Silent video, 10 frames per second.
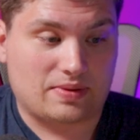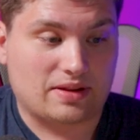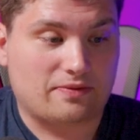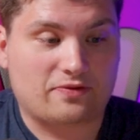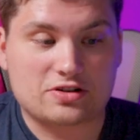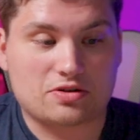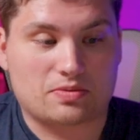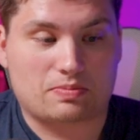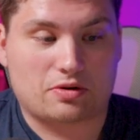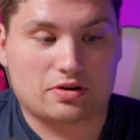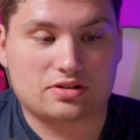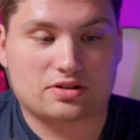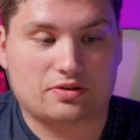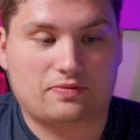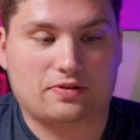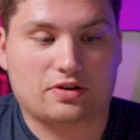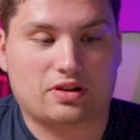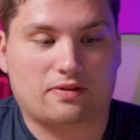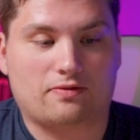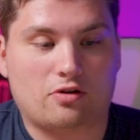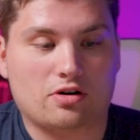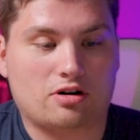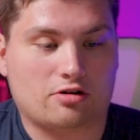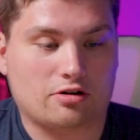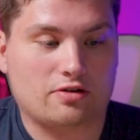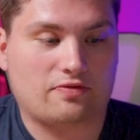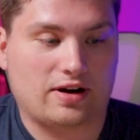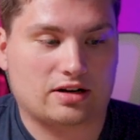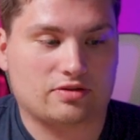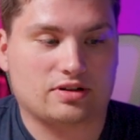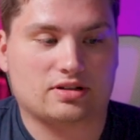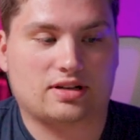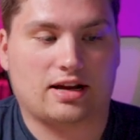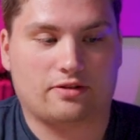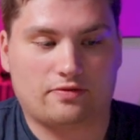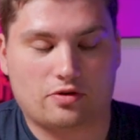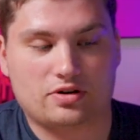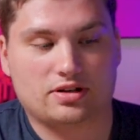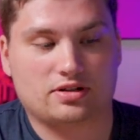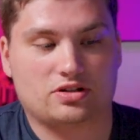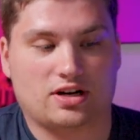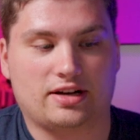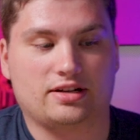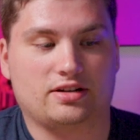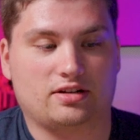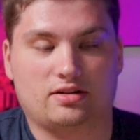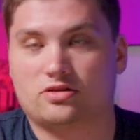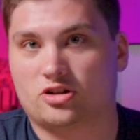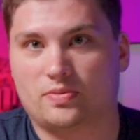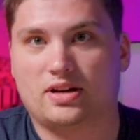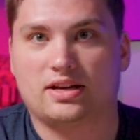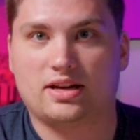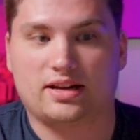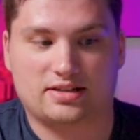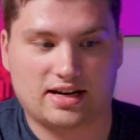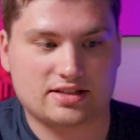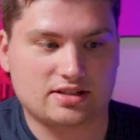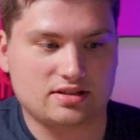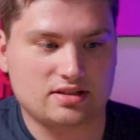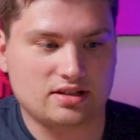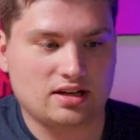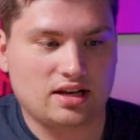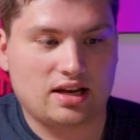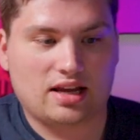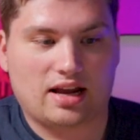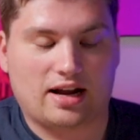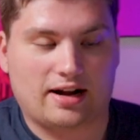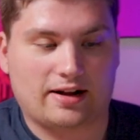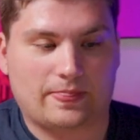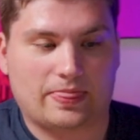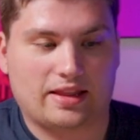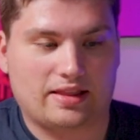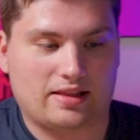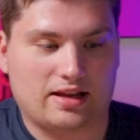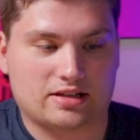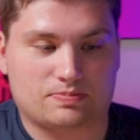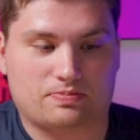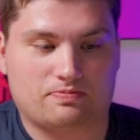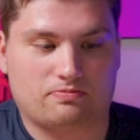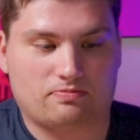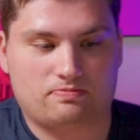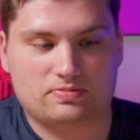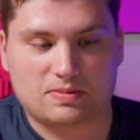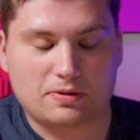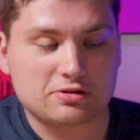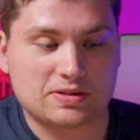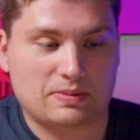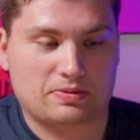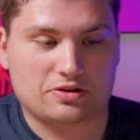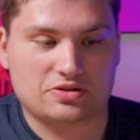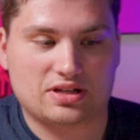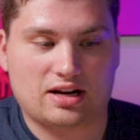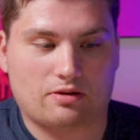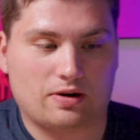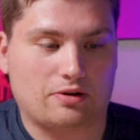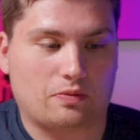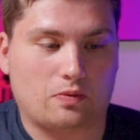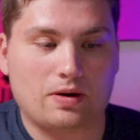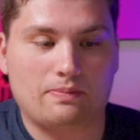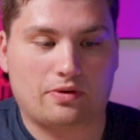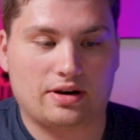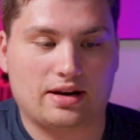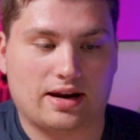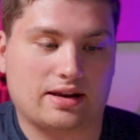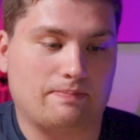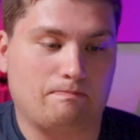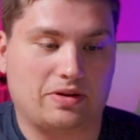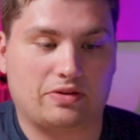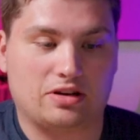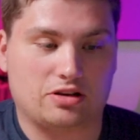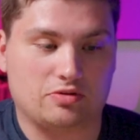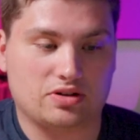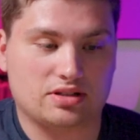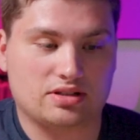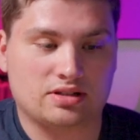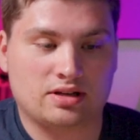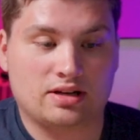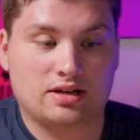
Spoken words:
I mean, the official report, so for the 4 current factories, California, China, Germany, and Texas, is supposed to be producing around 1.9 million units